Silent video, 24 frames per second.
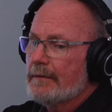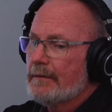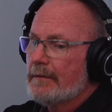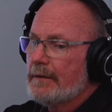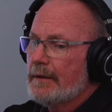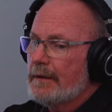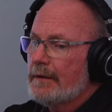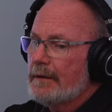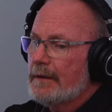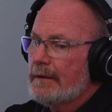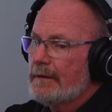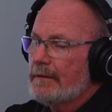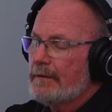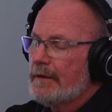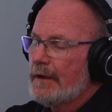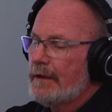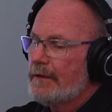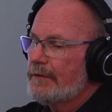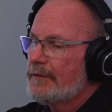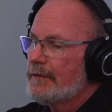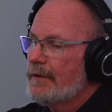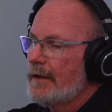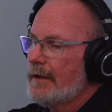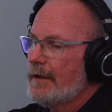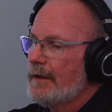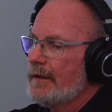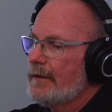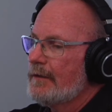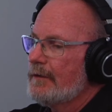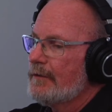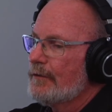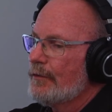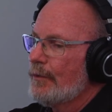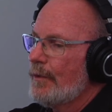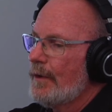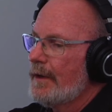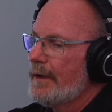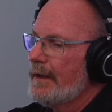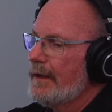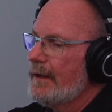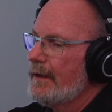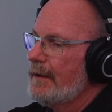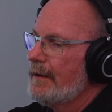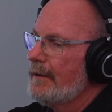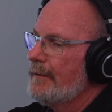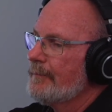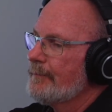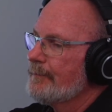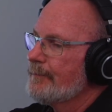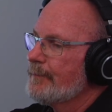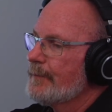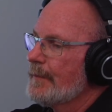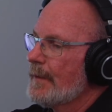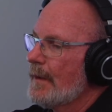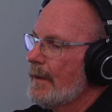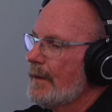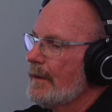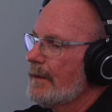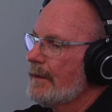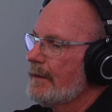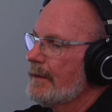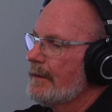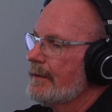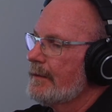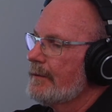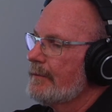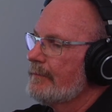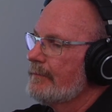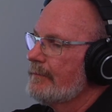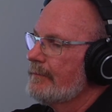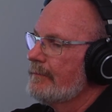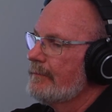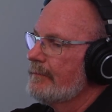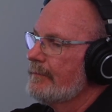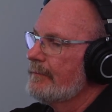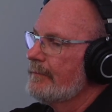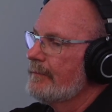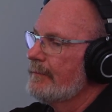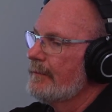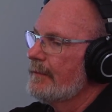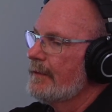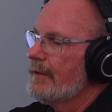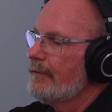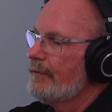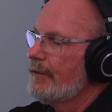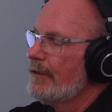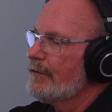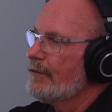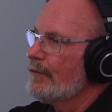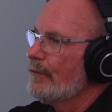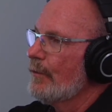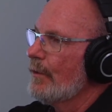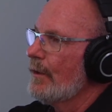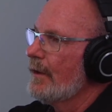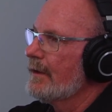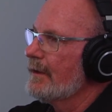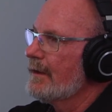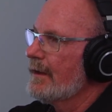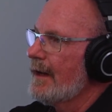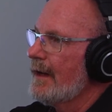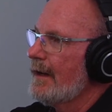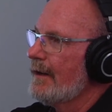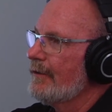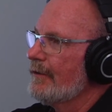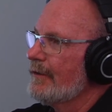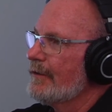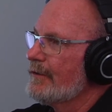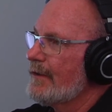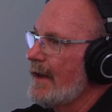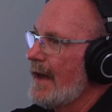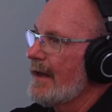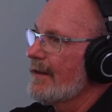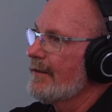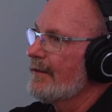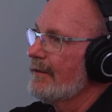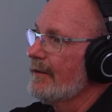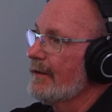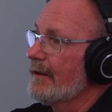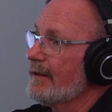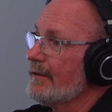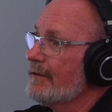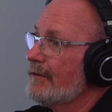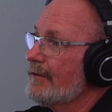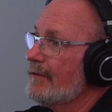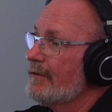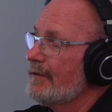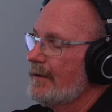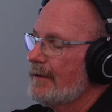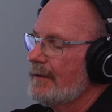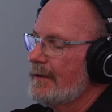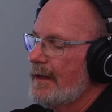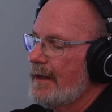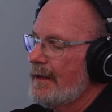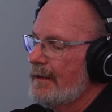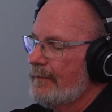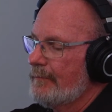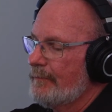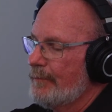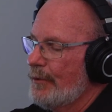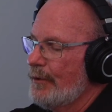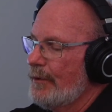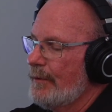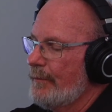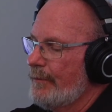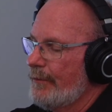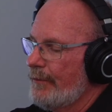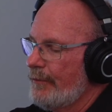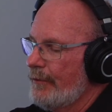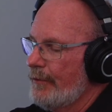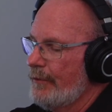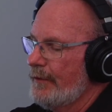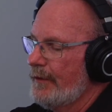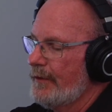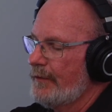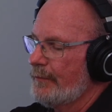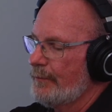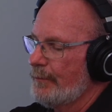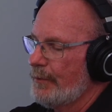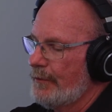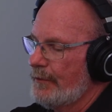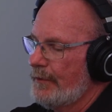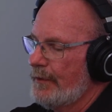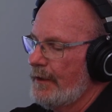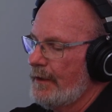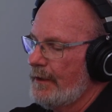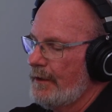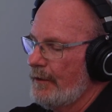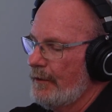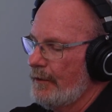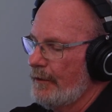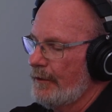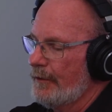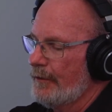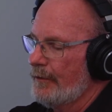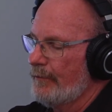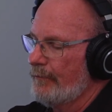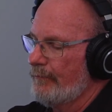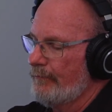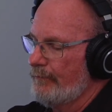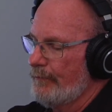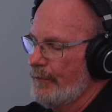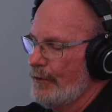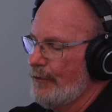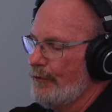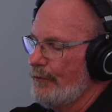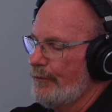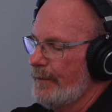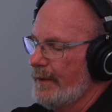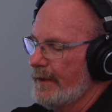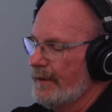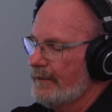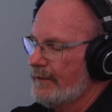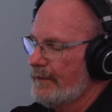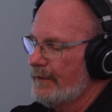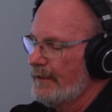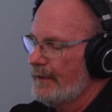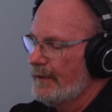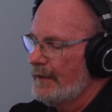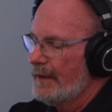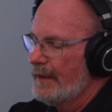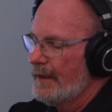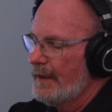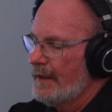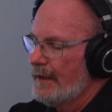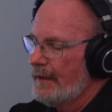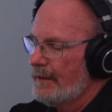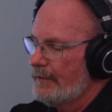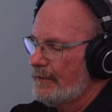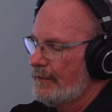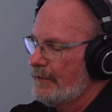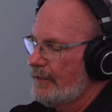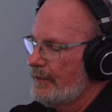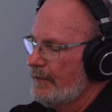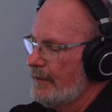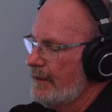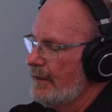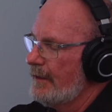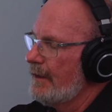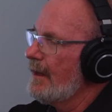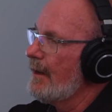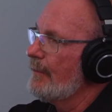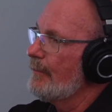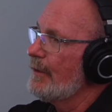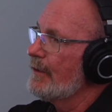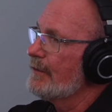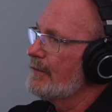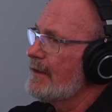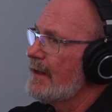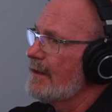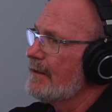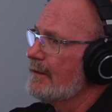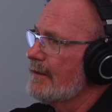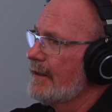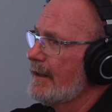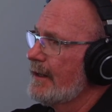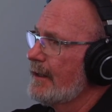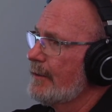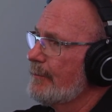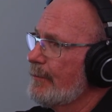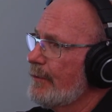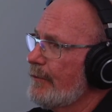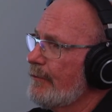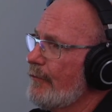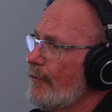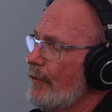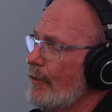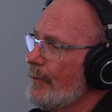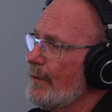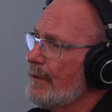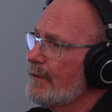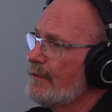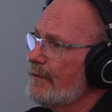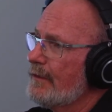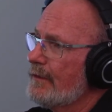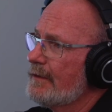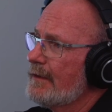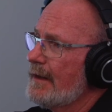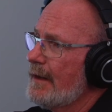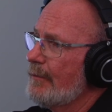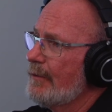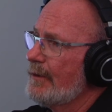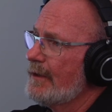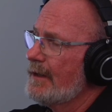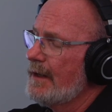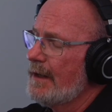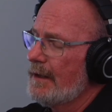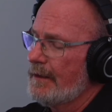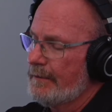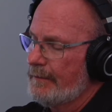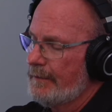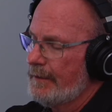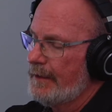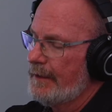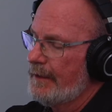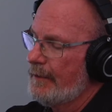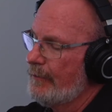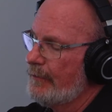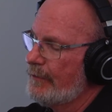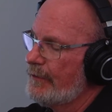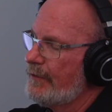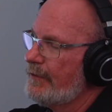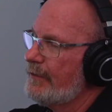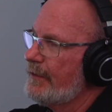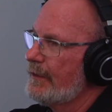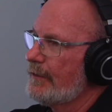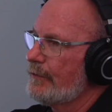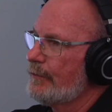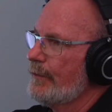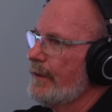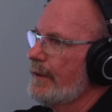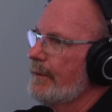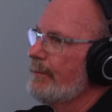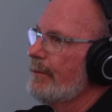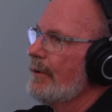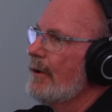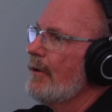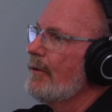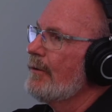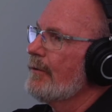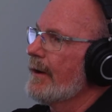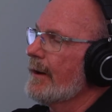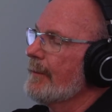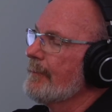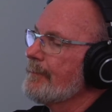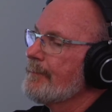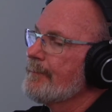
it, it, studied 20 uh, Division One college athletes, and they put them through this particular movement to see how much athletic performance that they would get, and it was a six-week program.